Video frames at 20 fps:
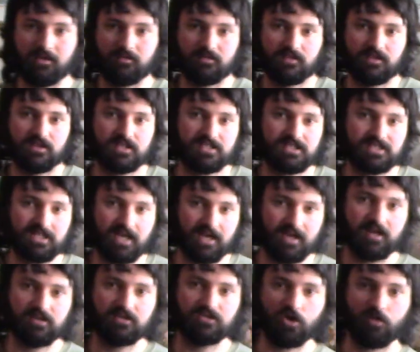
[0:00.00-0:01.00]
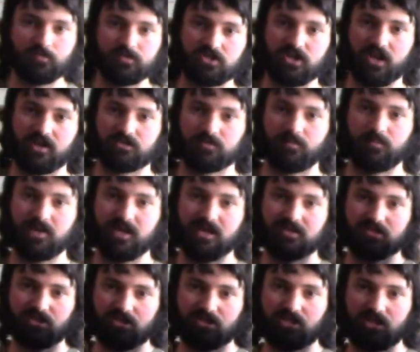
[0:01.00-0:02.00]
The second object, be
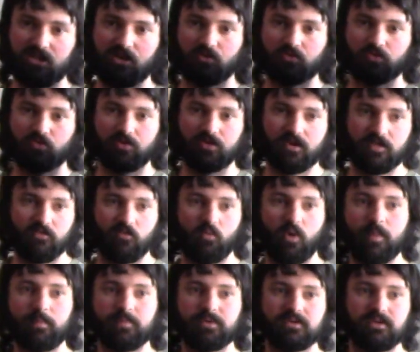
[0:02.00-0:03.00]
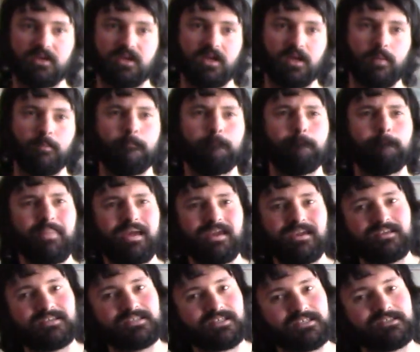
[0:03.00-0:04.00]
it a shield or another weapon,
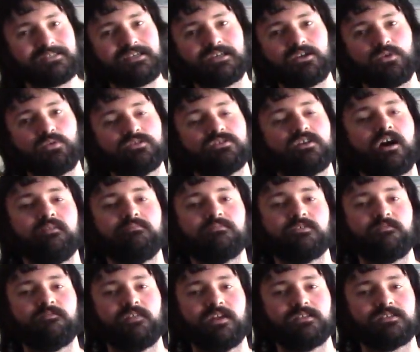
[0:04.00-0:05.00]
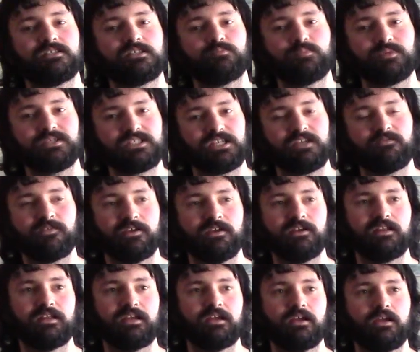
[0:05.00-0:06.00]
makes a single time defense
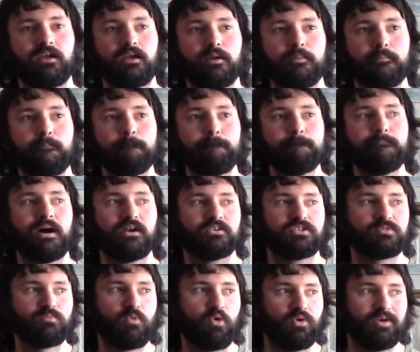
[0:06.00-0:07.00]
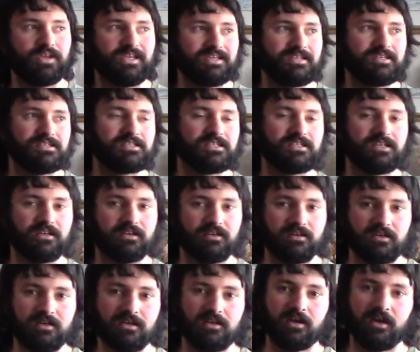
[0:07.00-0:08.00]
specifically much more easier.
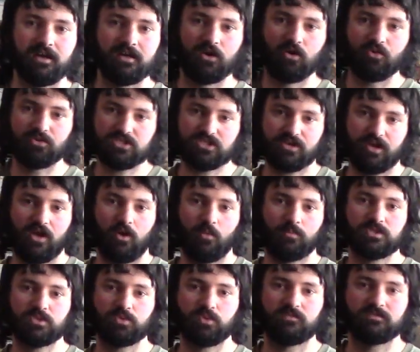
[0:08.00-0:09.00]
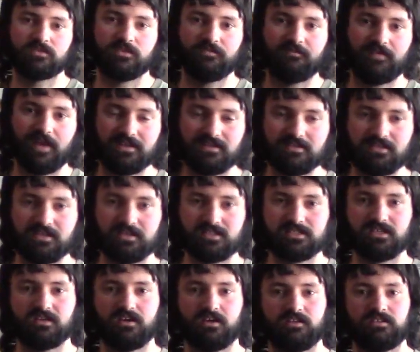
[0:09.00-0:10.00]
And it also helps with defending
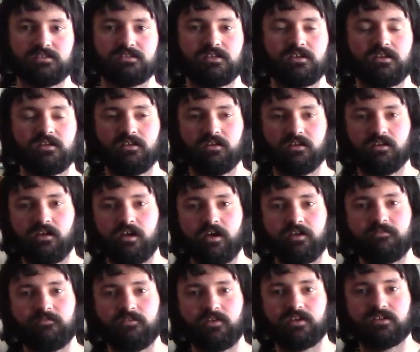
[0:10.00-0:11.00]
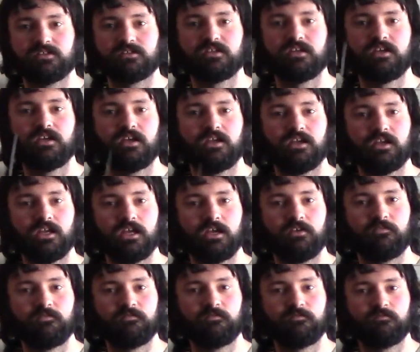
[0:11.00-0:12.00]
sides. I find
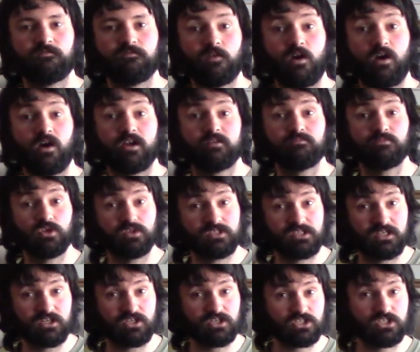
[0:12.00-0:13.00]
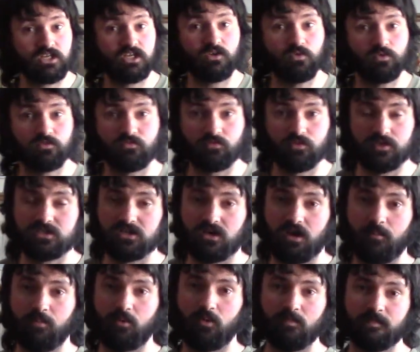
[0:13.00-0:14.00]
if I'm using a shield, for
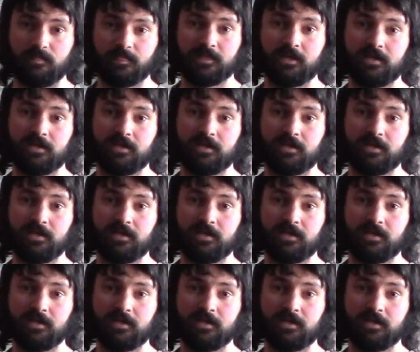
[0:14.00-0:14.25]
example,